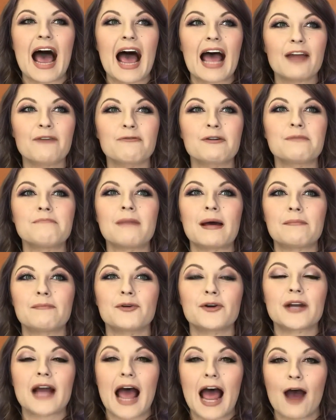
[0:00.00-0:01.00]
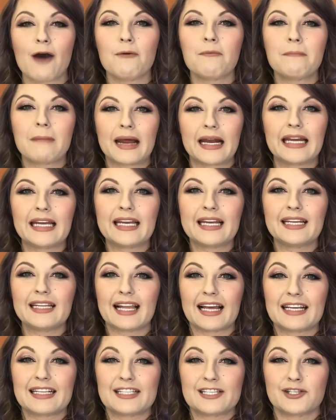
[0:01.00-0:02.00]
I remembered how many
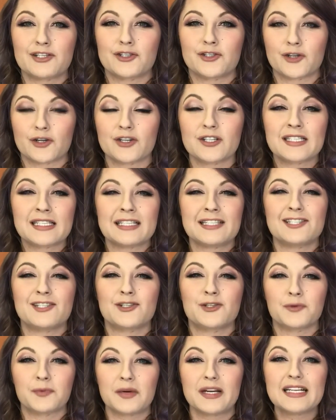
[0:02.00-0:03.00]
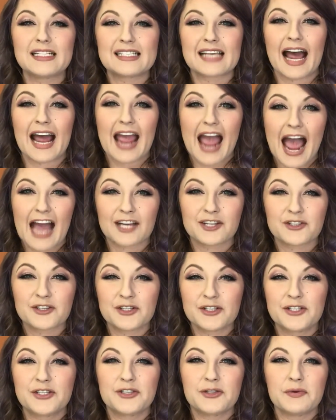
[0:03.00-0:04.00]
like desserts and sweets I
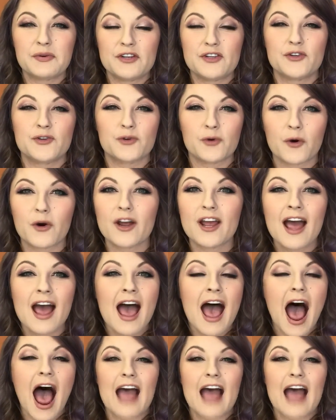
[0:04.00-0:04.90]
actually do enjoy.